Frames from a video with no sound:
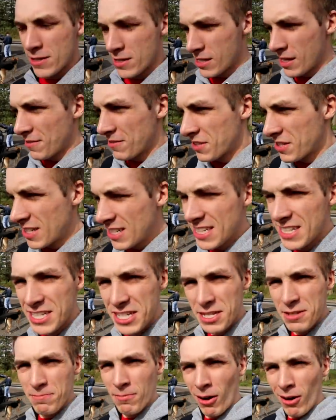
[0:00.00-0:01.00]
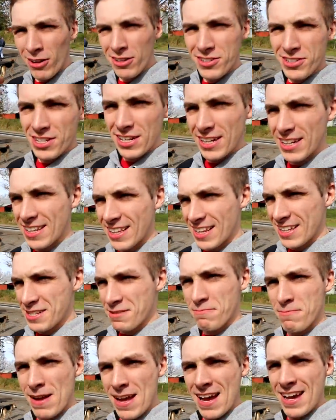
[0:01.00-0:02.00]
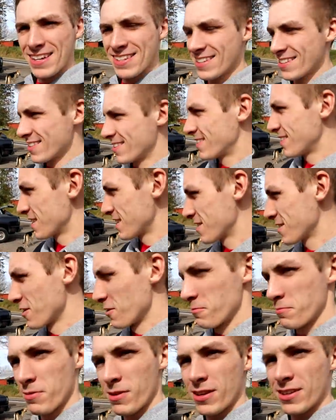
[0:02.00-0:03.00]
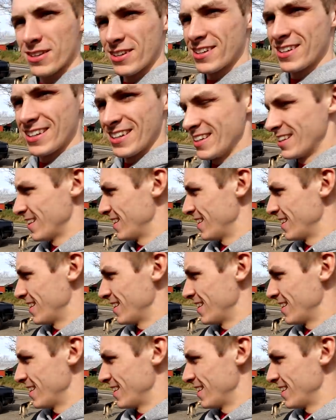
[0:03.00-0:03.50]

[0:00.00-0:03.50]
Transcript: So I've seen small Jake, that's Max, that's Jake's little brother.